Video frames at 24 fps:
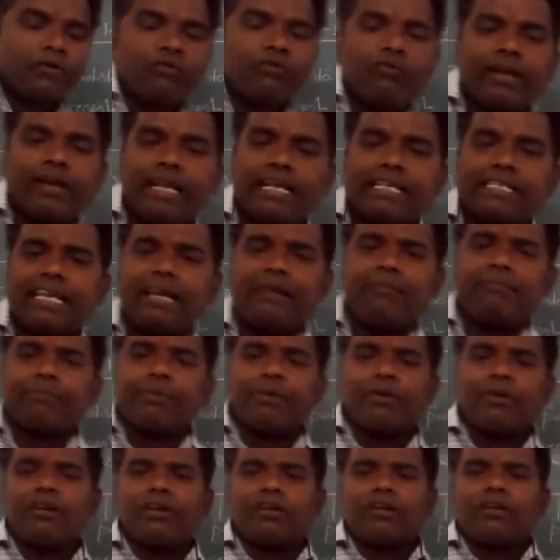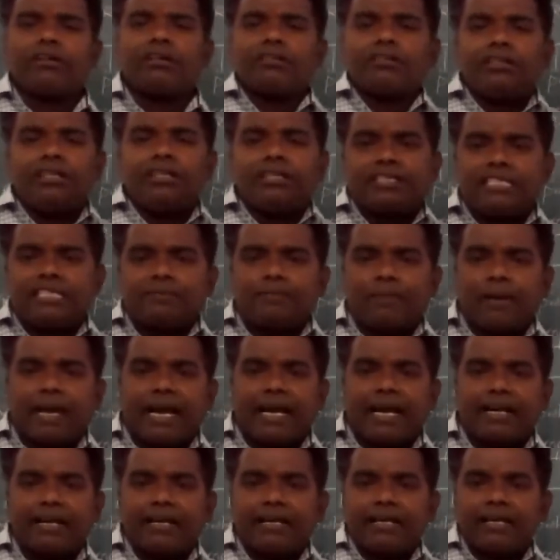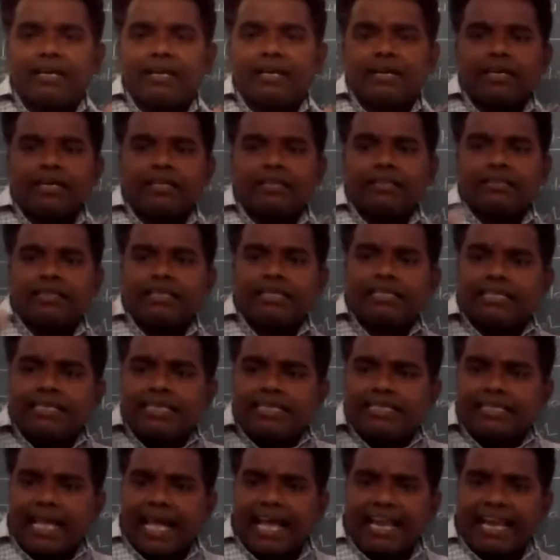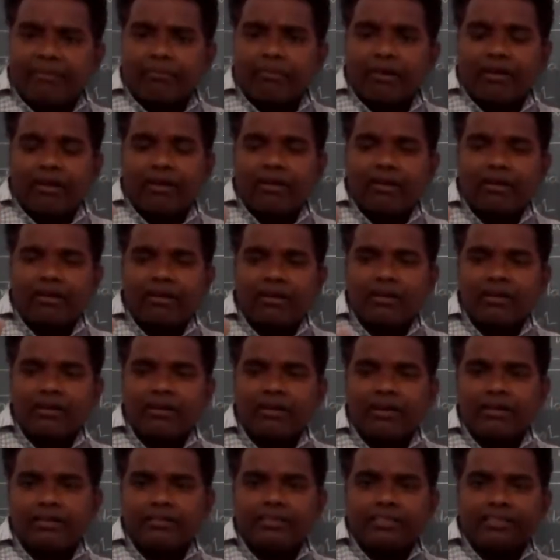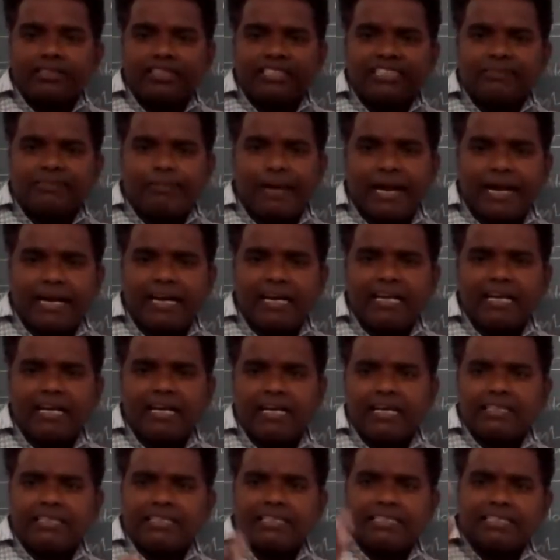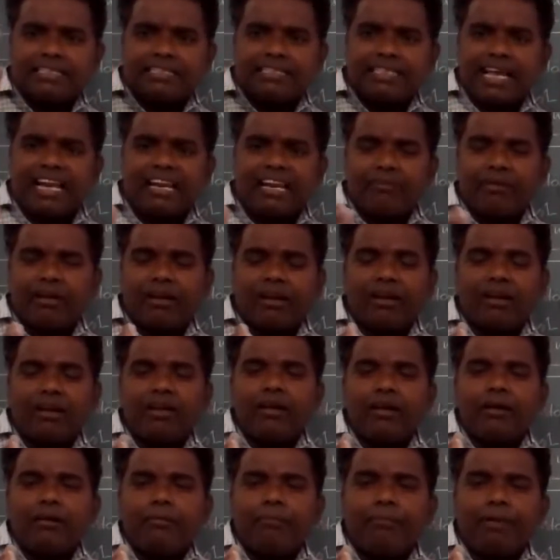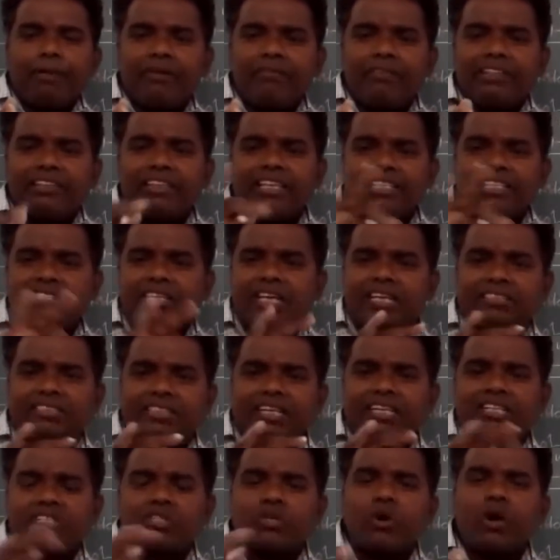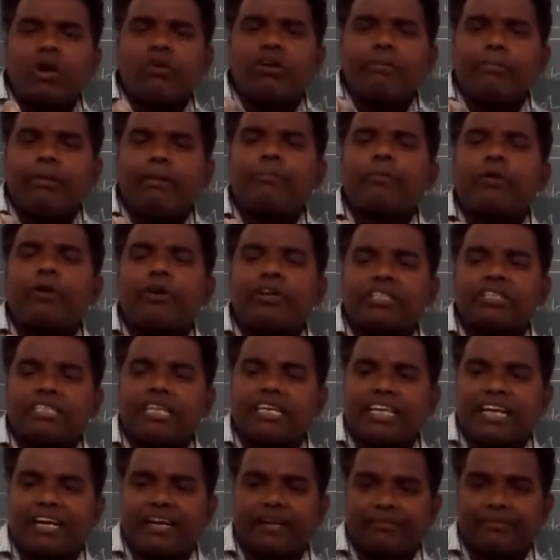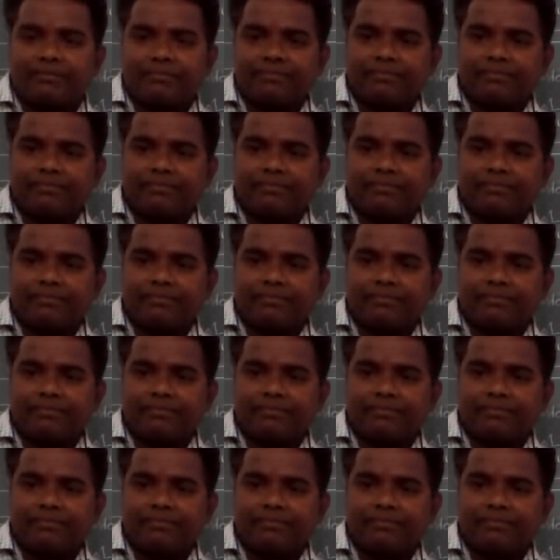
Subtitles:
For example, this is plant, this is animal, this is plant, this is animal. Between this duster is called what? Protista kingdom.